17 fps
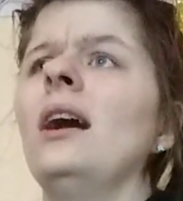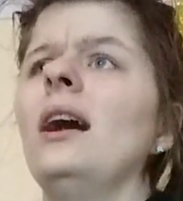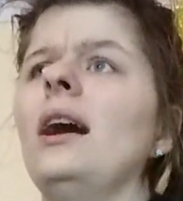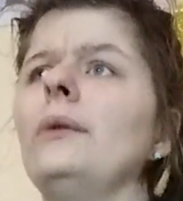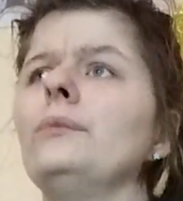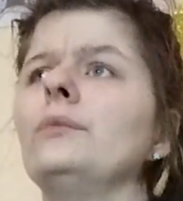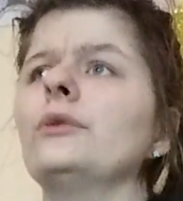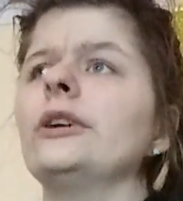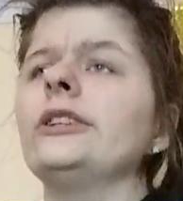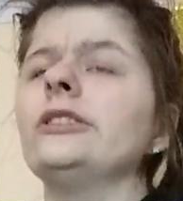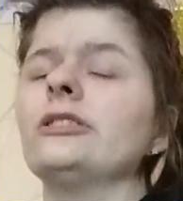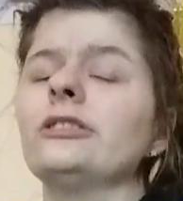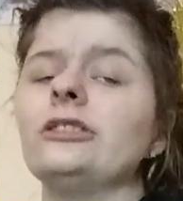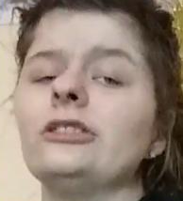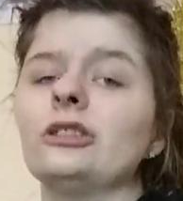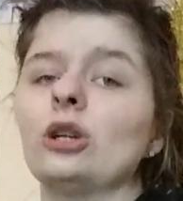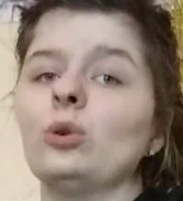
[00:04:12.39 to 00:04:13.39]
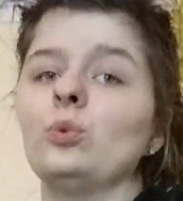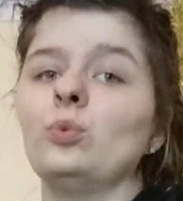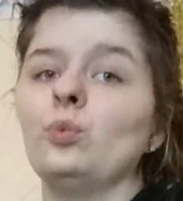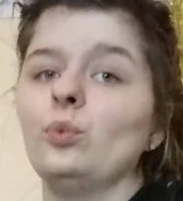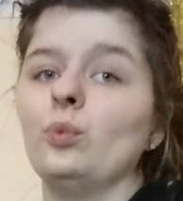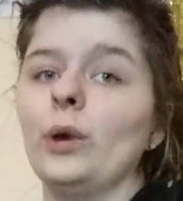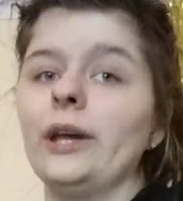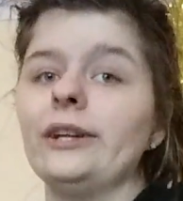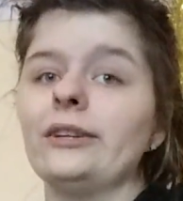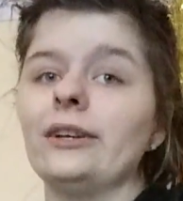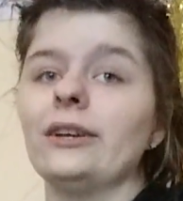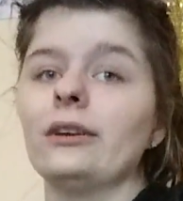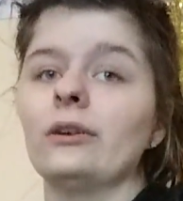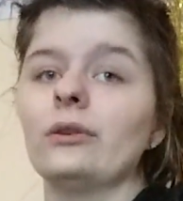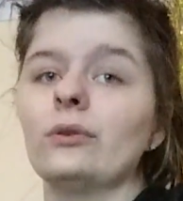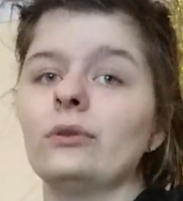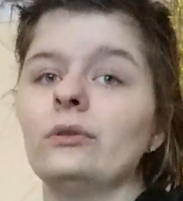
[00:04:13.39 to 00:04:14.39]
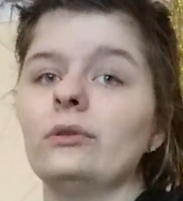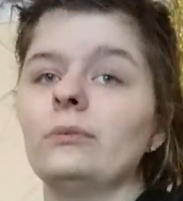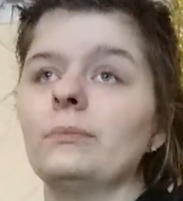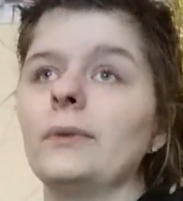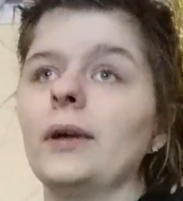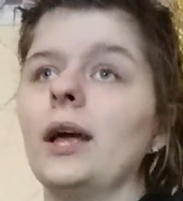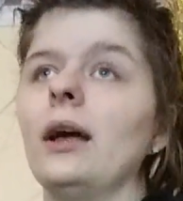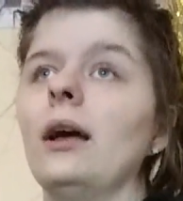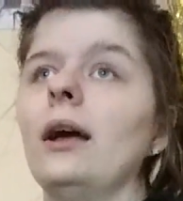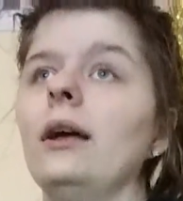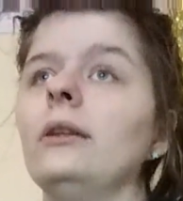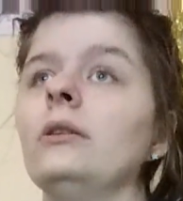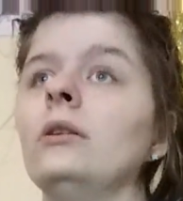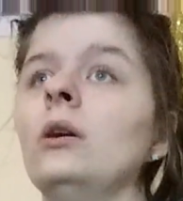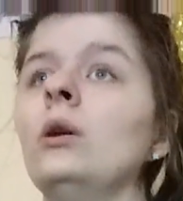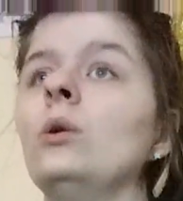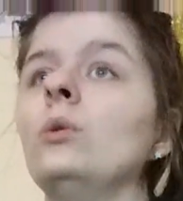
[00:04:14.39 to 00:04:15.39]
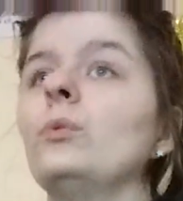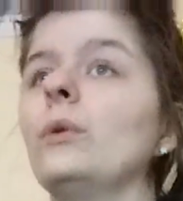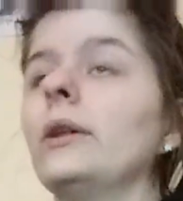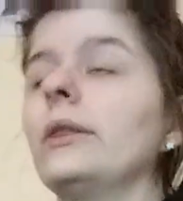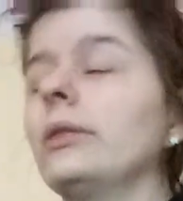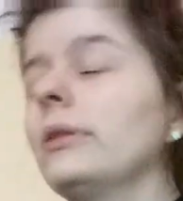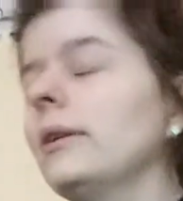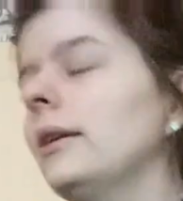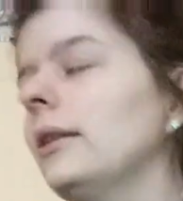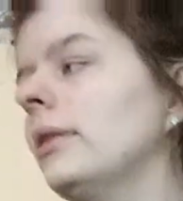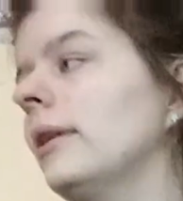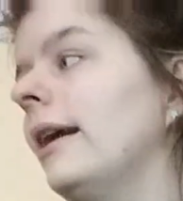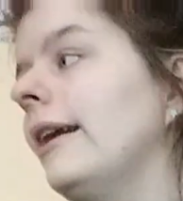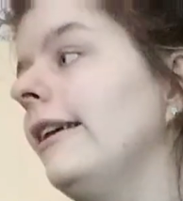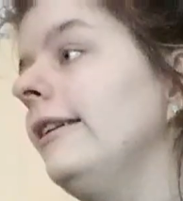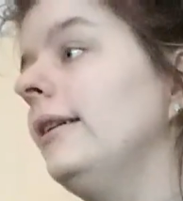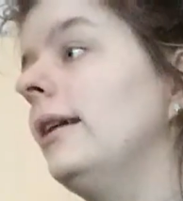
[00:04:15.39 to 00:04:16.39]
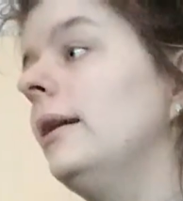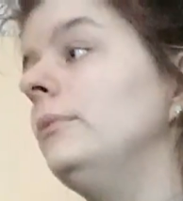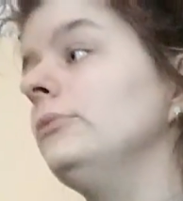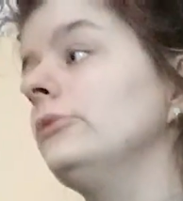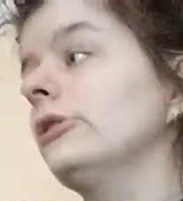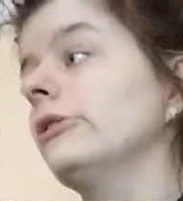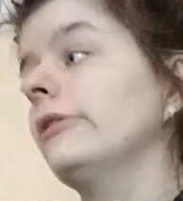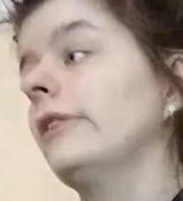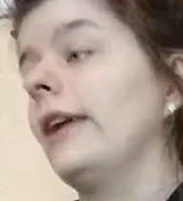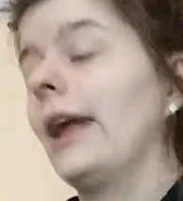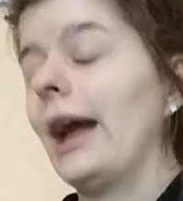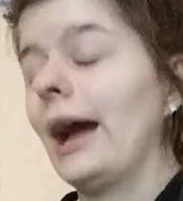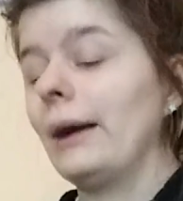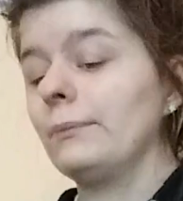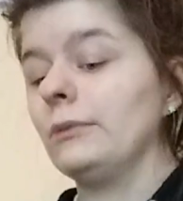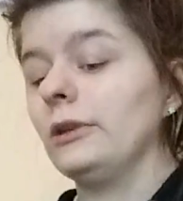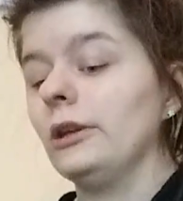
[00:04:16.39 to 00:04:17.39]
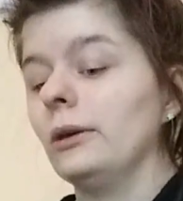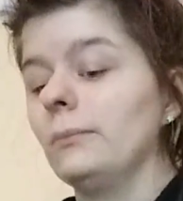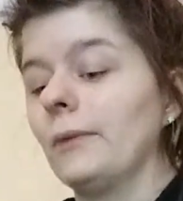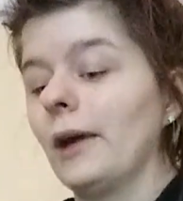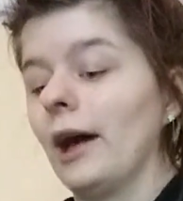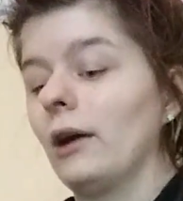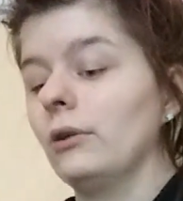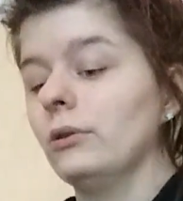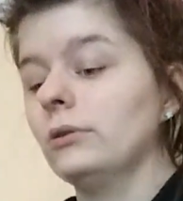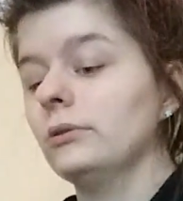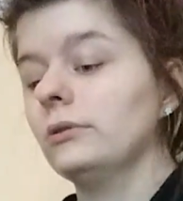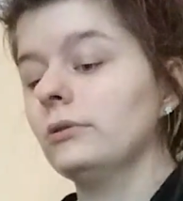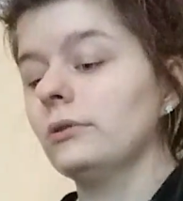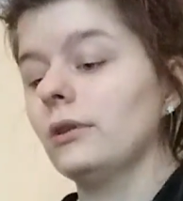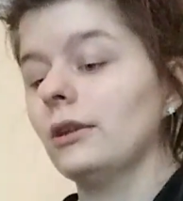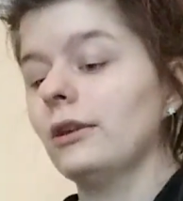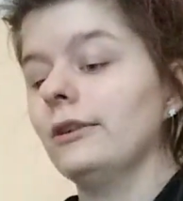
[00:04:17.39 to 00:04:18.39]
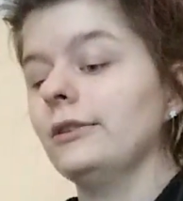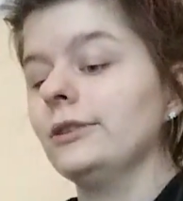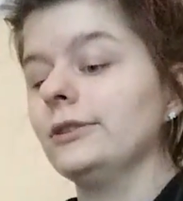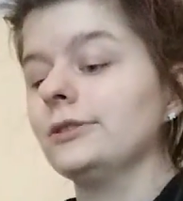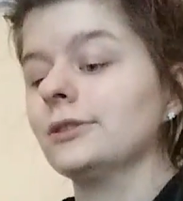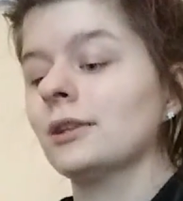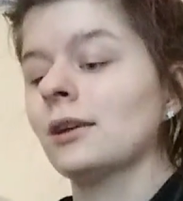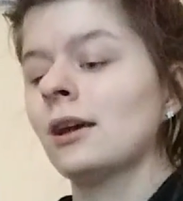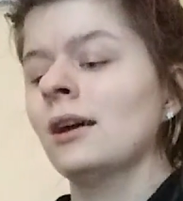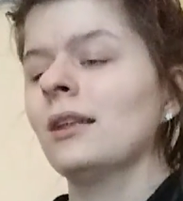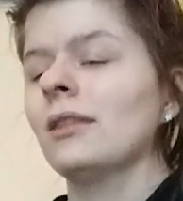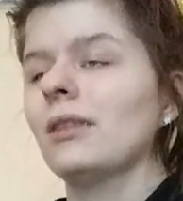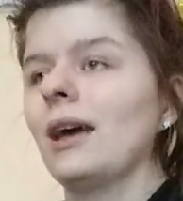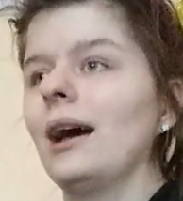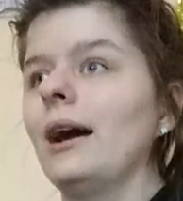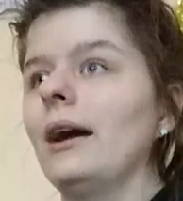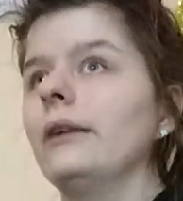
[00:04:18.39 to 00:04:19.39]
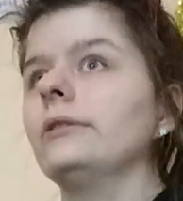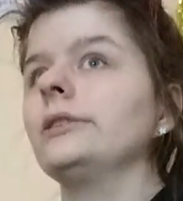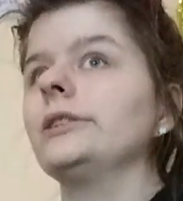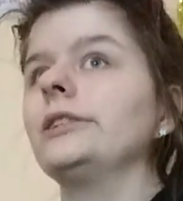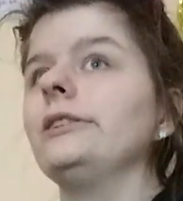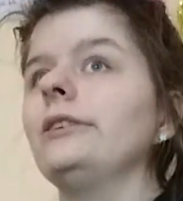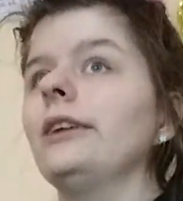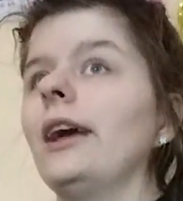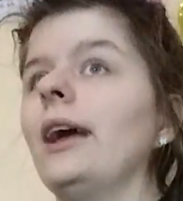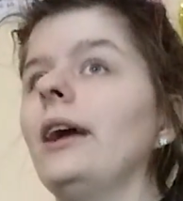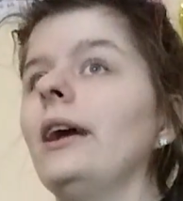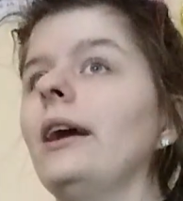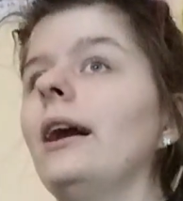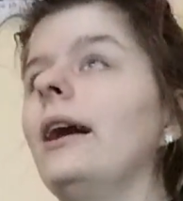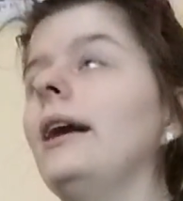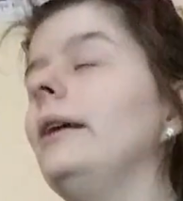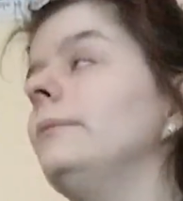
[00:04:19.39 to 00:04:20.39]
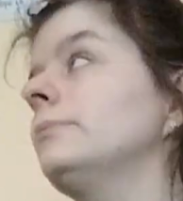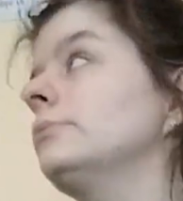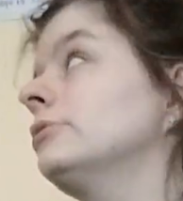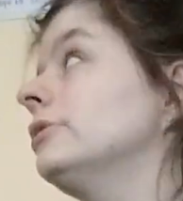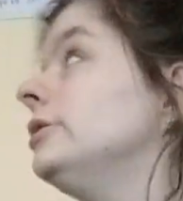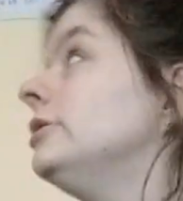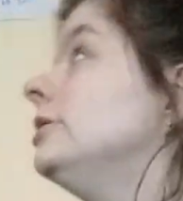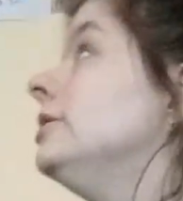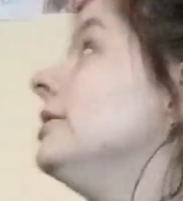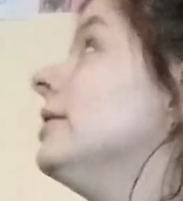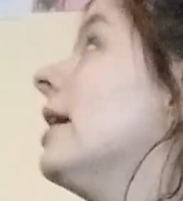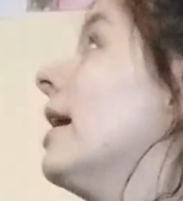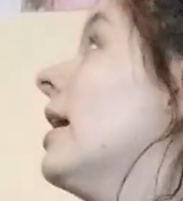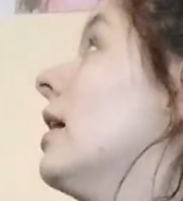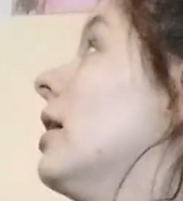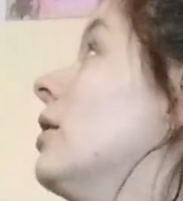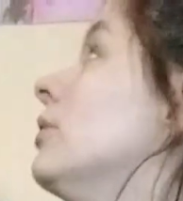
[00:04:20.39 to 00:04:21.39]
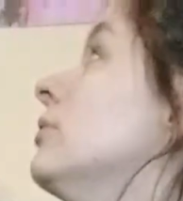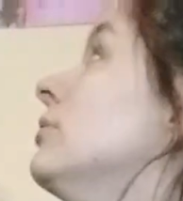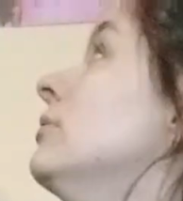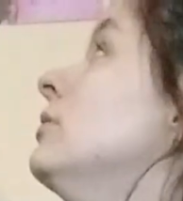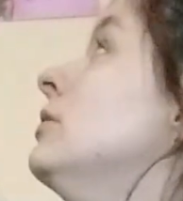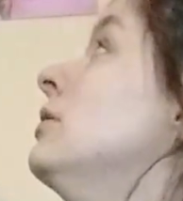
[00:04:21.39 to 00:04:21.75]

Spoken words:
I'm literally just waiting a little bit, and one thing that I am really happy about is that today I printed out